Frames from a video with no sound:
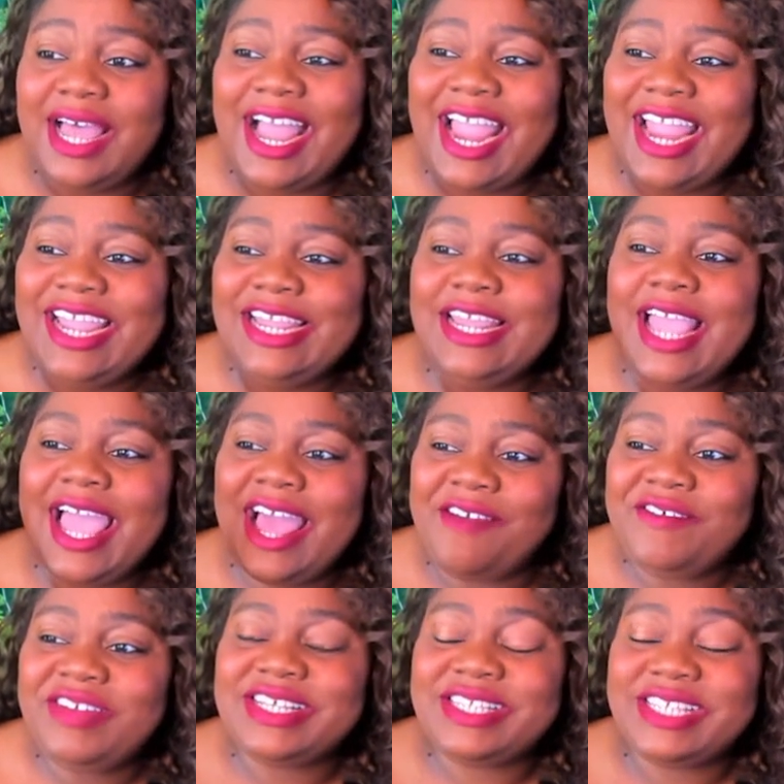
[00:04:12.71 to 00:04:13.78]
I
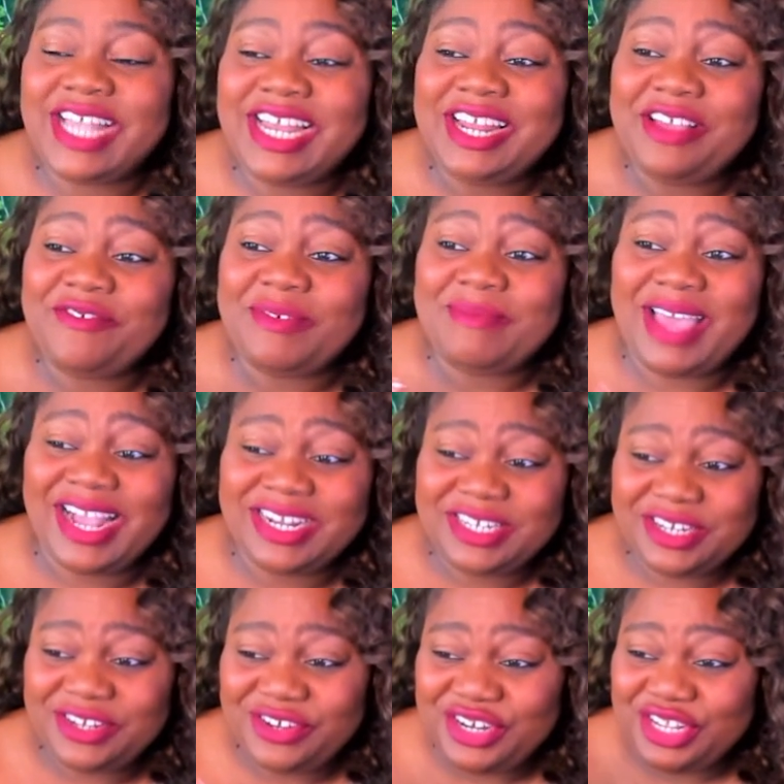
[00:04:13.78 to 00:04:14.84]
haven't decided if I'm
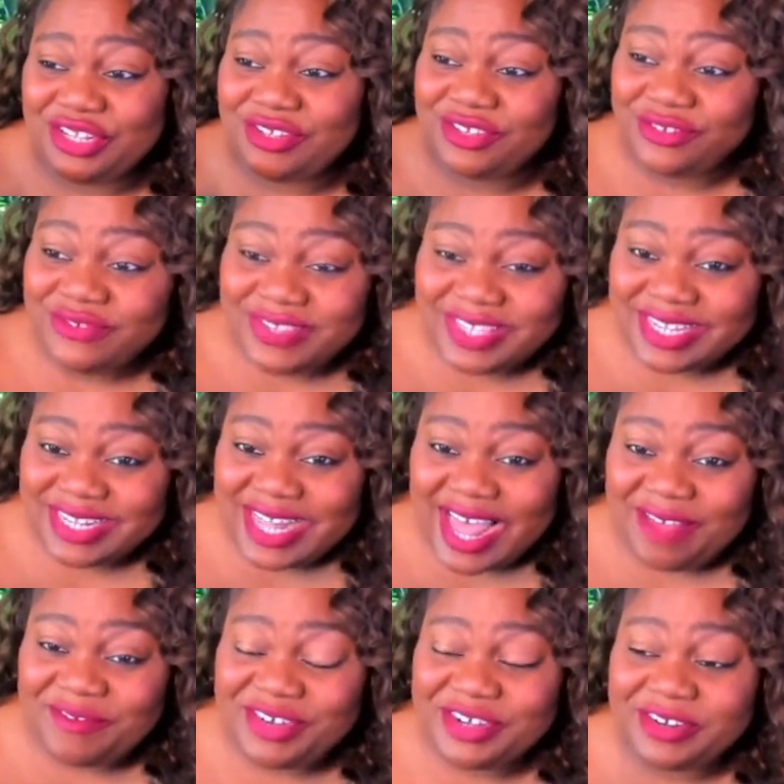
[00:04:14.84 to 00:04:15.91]
actually going to use the
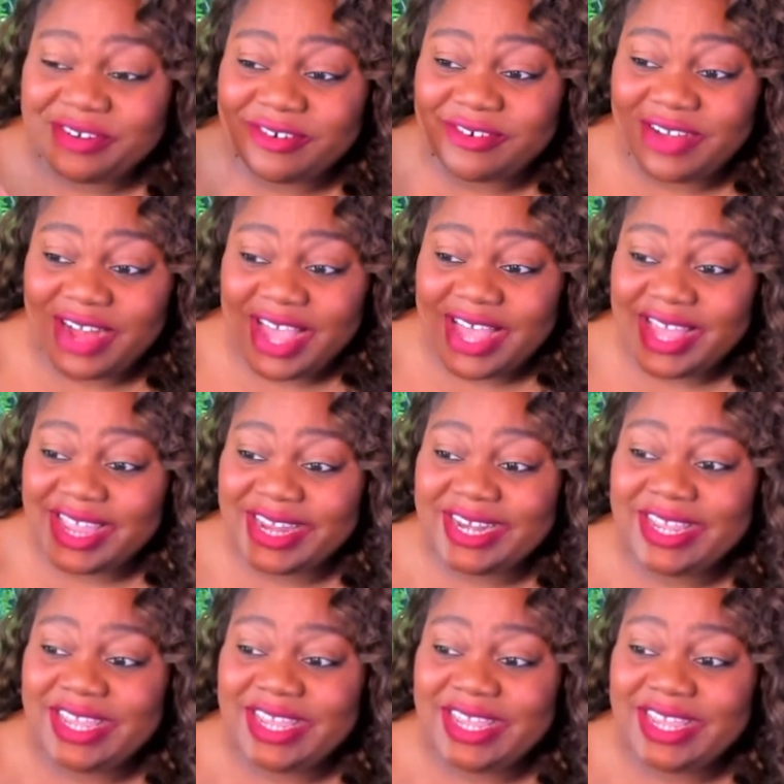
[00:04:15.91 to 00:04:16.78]
lavender or not,